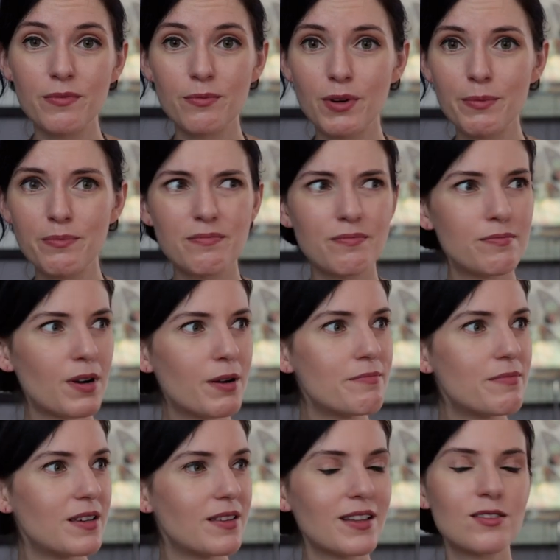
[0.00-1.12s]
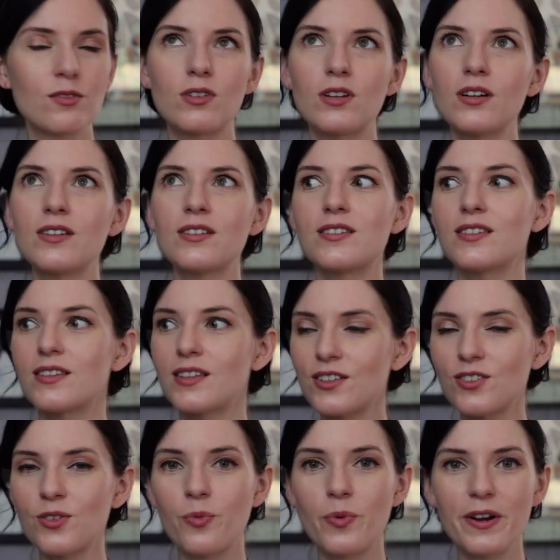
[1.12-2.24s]
Brumby, that's it's
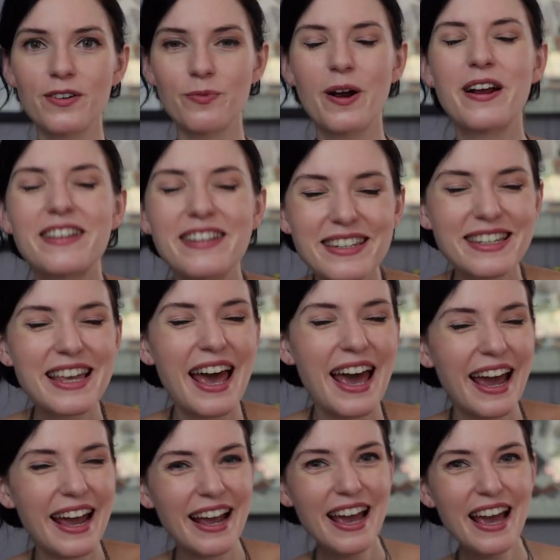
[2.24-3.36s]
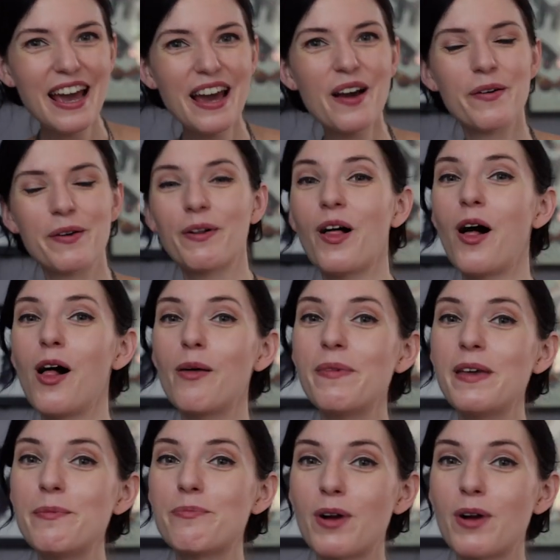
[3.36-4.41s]
such a weird word to say. We will all be